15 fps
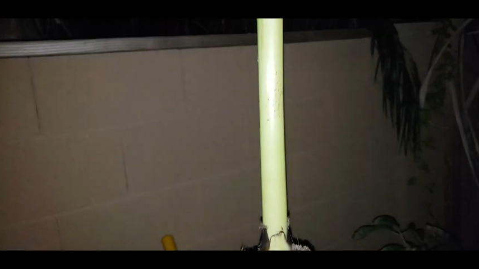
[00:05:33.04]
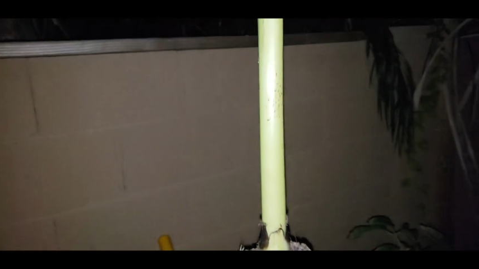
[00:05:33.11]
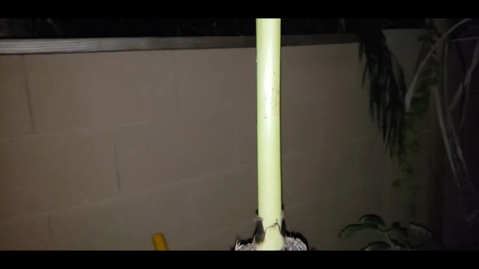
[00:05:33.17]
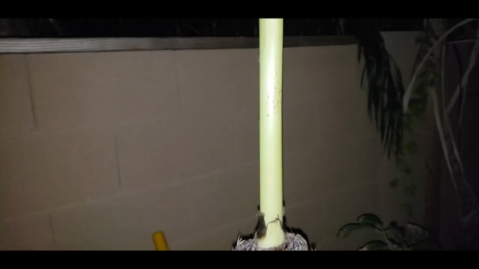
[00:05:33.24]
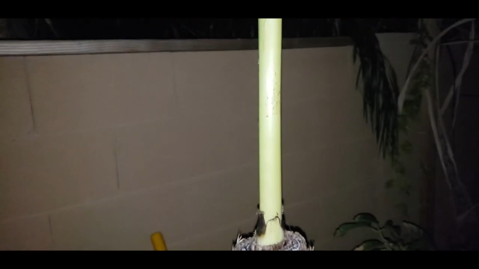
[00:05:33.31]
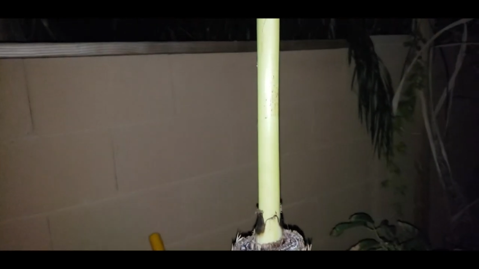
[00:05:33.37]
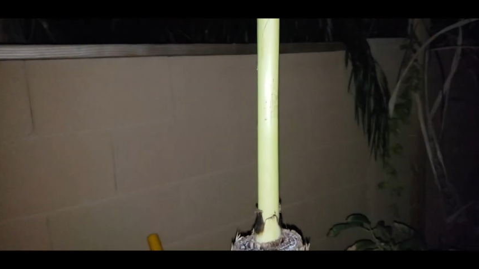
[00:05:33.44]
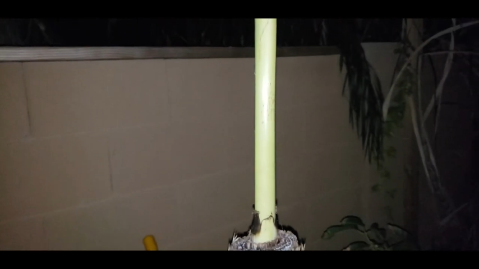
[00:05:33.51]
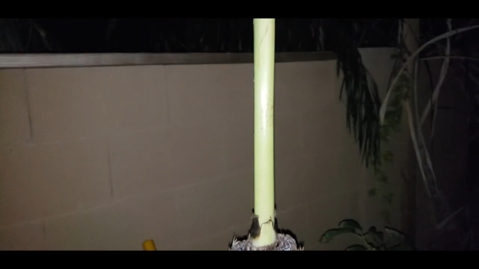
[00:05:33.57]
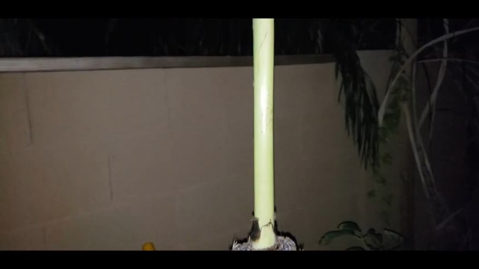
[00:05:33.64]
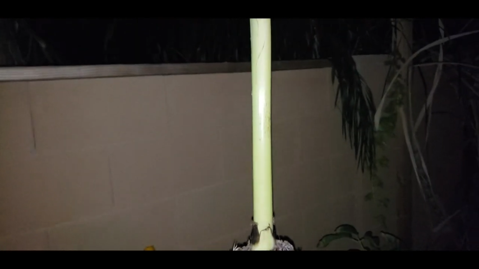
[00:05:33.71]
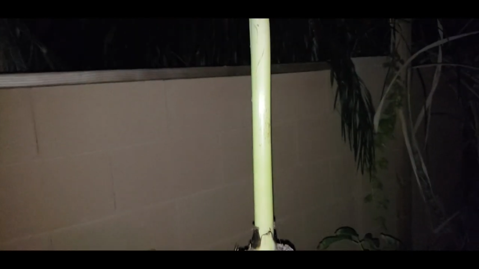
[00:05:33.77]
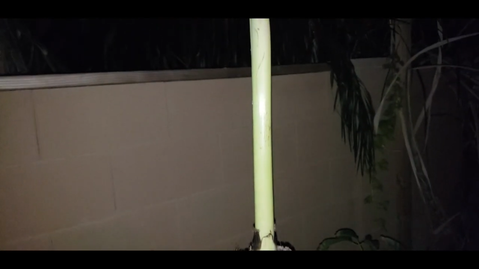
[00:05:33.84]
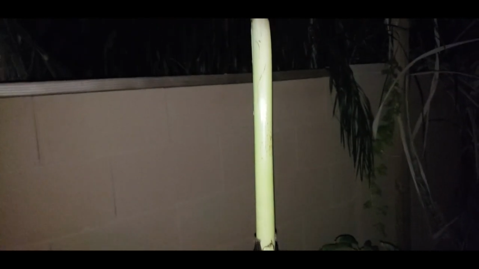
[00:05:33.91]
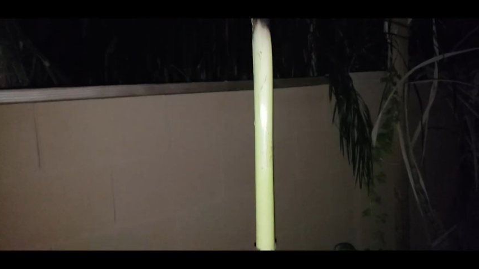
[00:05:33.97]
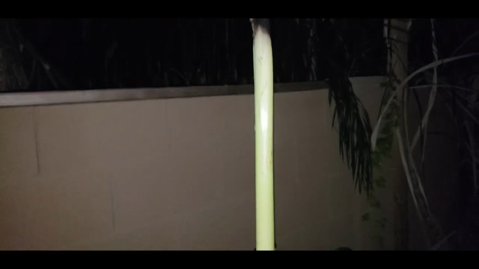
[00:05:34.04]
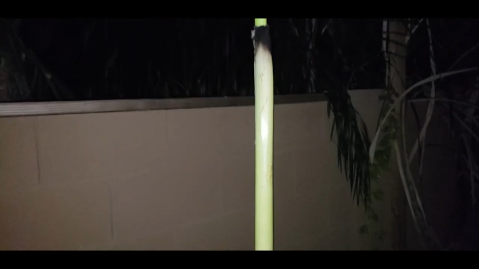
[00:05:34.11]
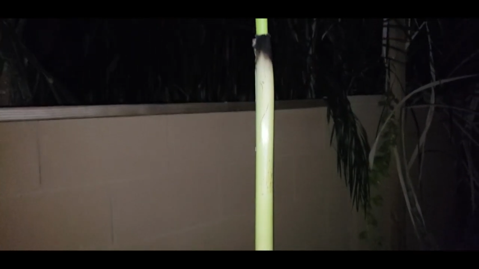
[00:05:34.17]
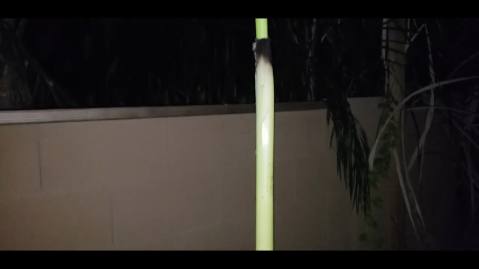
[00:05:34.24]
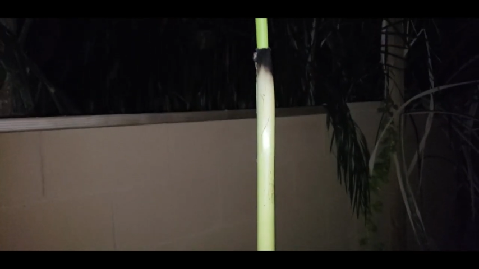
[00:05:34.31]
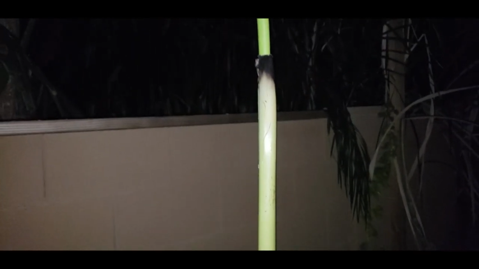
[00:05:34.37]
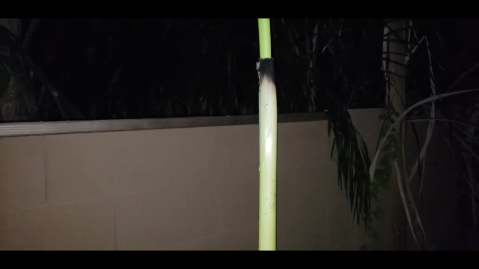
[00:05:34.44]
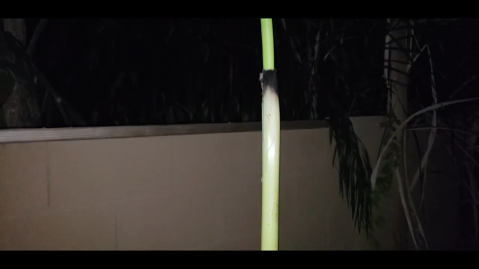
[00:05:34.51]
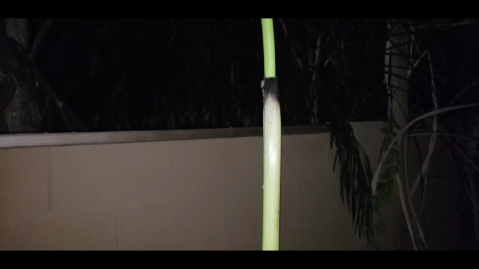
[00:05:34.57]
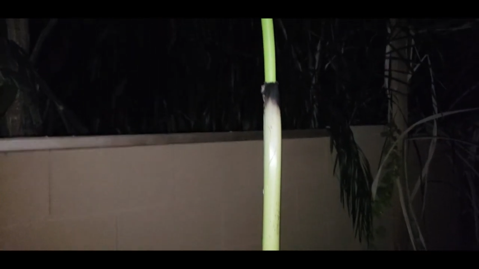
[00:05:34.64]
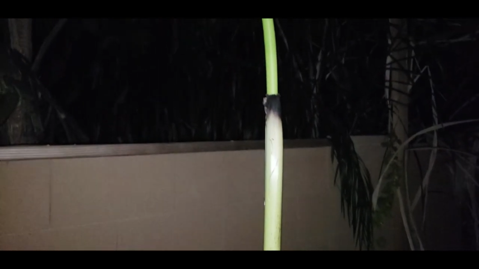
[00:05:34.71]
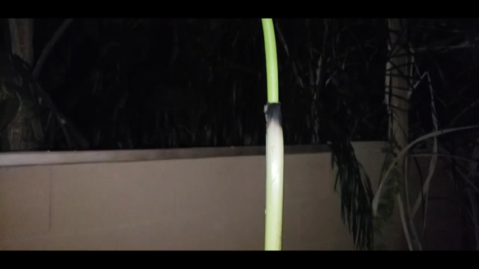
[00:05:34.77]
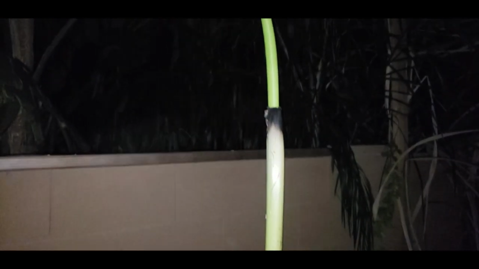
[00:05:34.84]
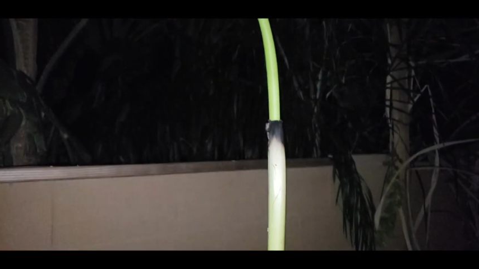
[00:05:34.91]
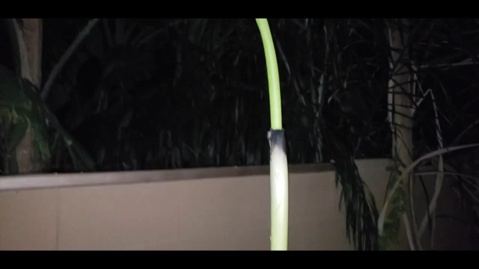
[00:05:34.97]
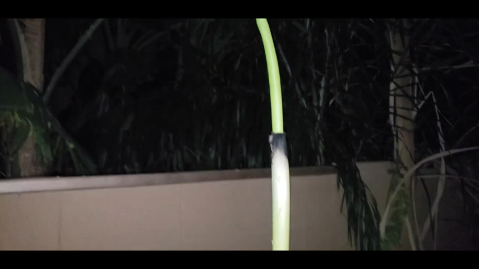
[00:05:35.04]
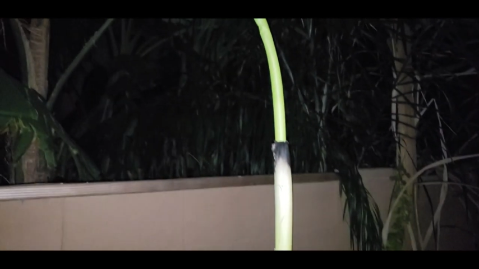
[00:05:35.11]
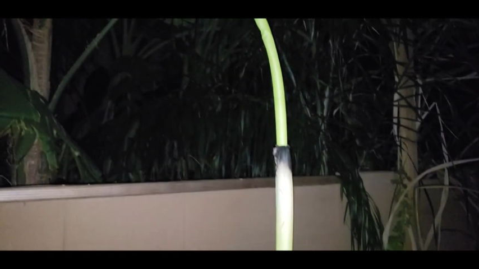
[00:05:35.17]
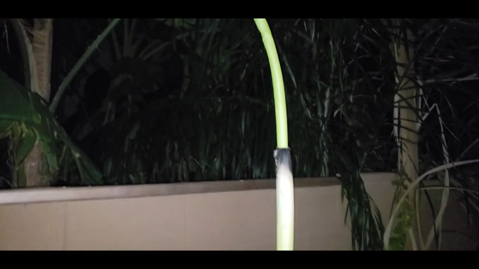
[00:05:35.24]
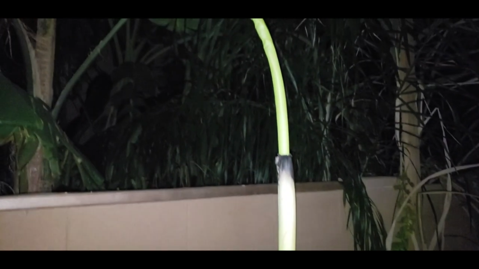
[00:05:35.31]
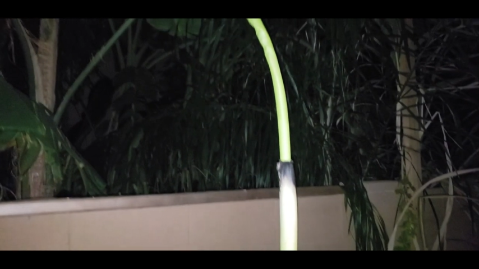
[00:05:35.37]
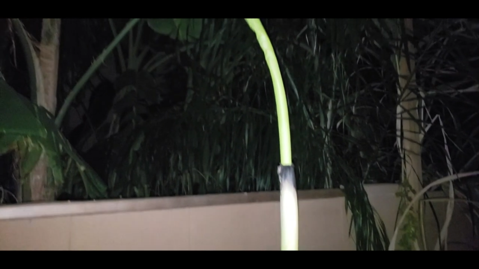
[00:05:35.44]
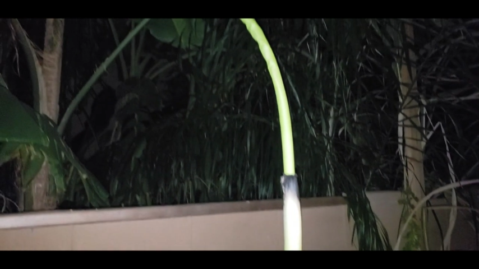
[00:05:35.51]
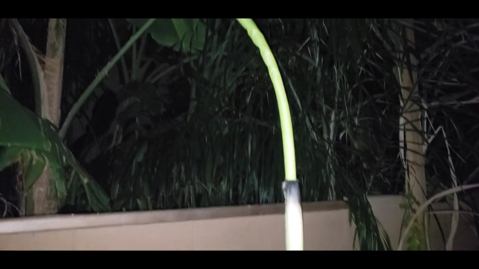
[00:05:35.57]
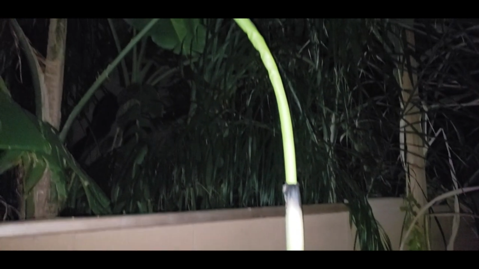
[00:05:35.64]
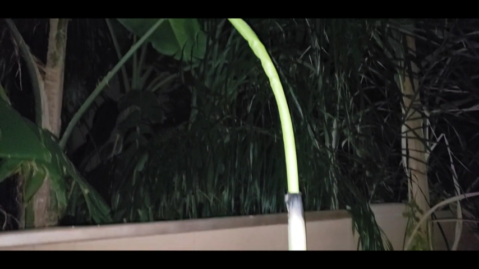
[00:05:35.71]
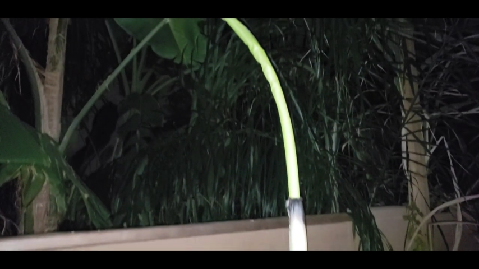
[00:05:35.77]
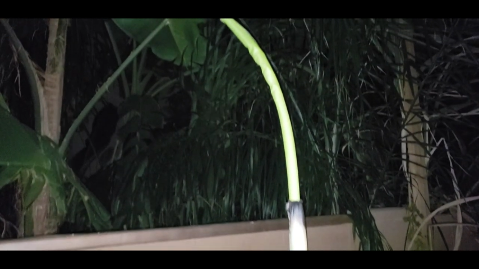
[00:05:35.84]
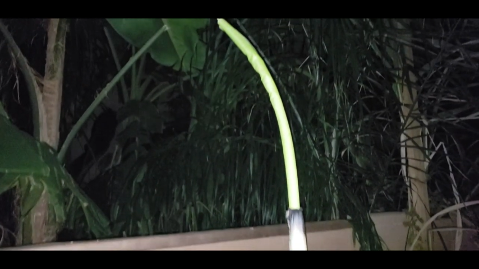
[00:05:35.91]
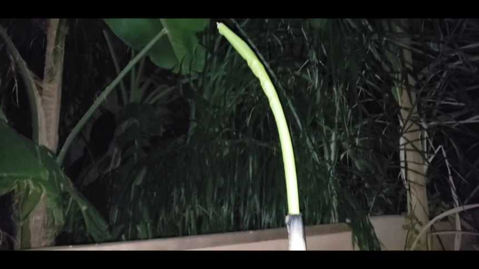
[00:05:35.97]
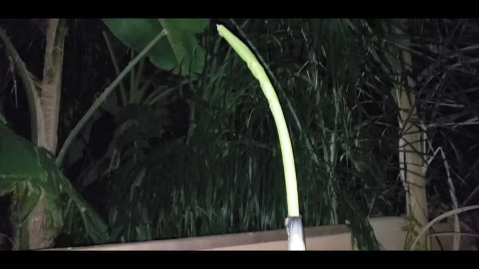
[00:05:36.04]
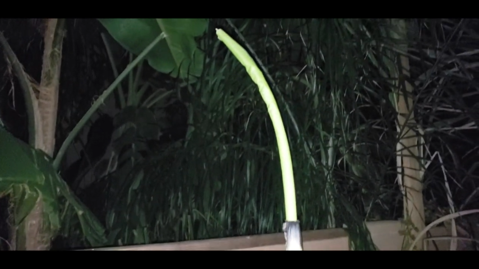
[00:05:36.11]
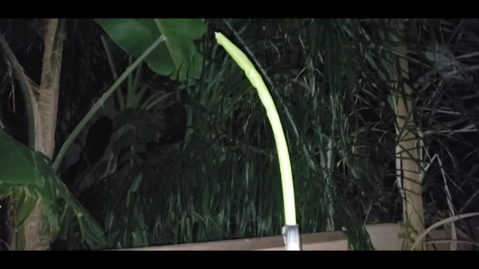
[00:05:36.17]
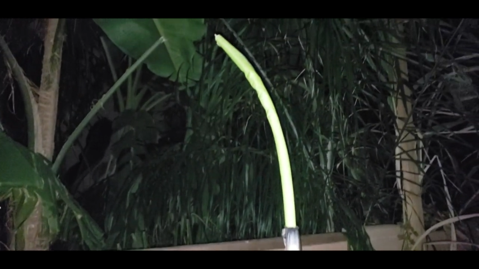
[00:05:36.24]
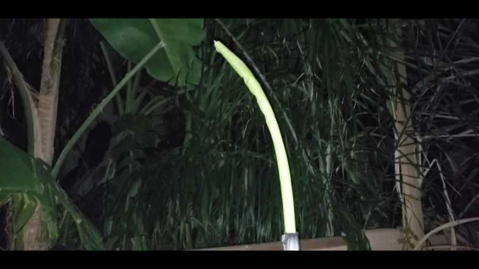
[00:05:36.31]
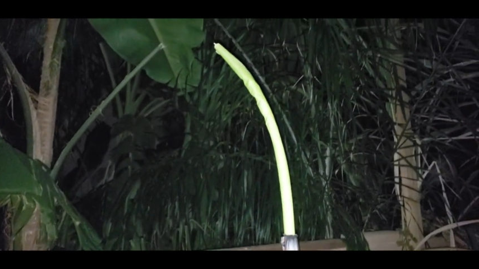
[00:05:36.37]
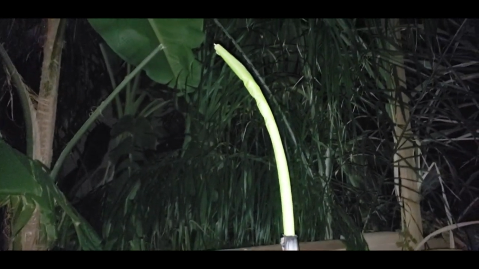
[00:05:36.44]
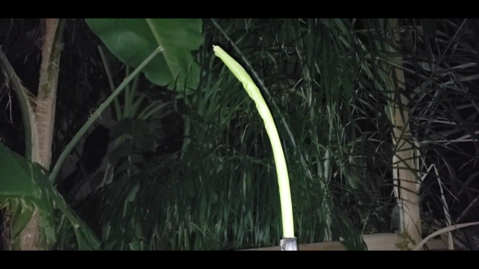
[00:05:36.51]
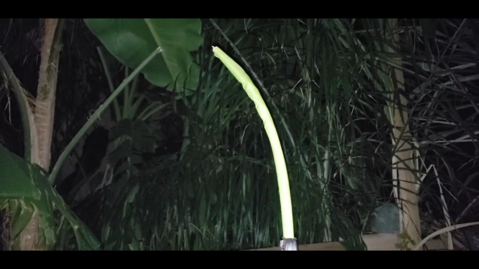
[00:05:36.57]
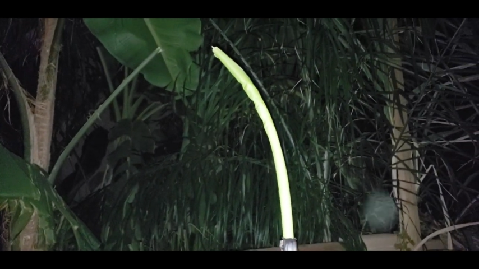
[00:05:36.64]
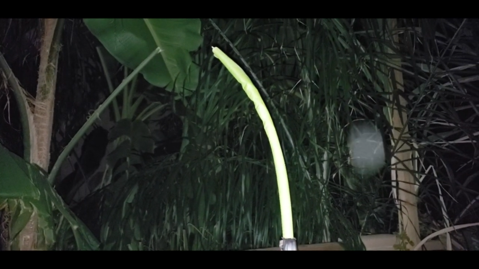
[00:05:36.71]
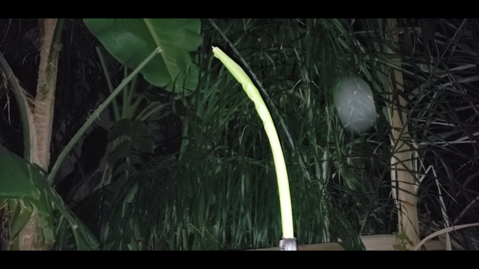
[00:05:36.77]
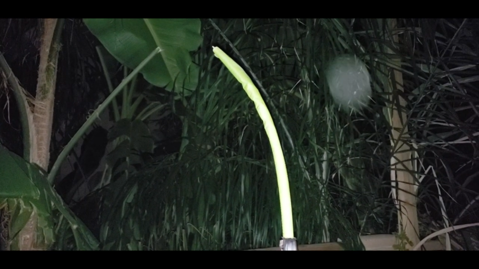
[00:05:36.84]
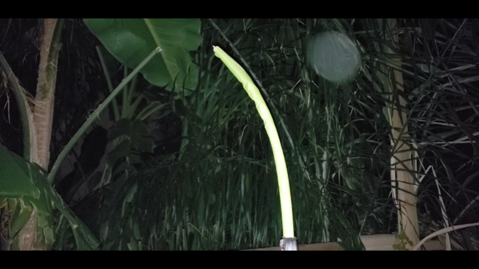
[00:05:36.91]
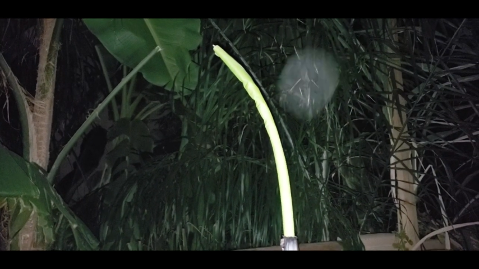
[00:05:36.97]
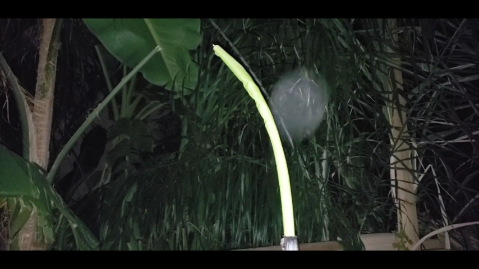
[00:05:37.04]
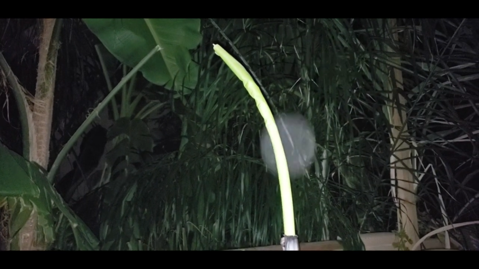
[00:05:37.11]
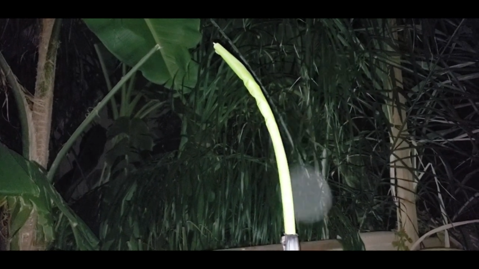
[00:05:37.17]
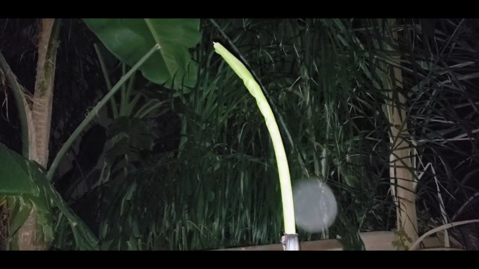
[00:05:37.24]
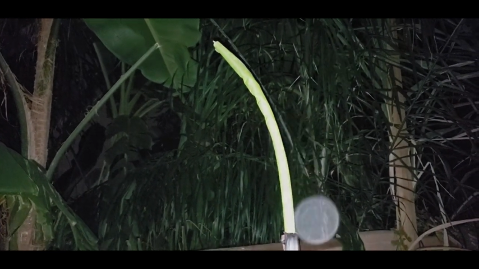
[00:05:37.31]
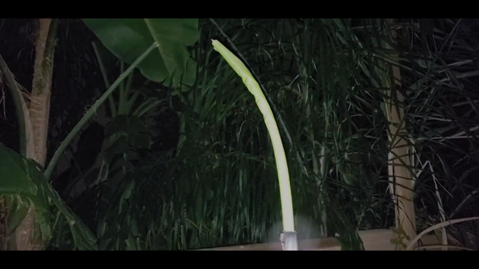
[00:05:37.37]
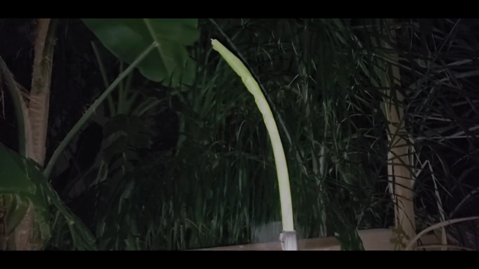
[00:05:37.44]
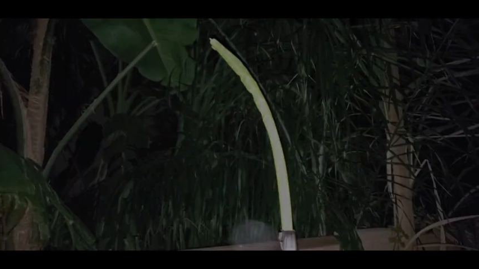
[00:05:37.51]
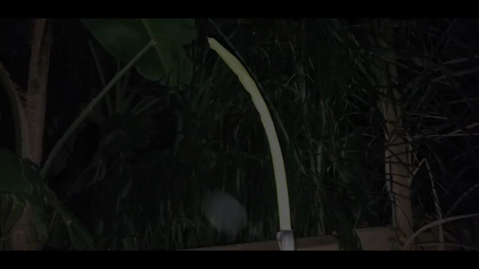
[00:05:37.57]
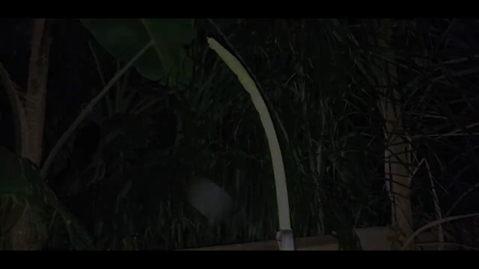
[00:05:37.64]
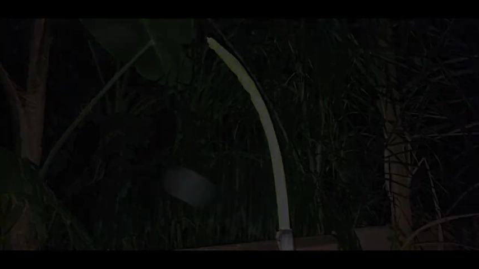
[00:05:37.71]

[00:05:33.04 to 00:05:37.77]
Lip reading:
[unreadable: no face in view]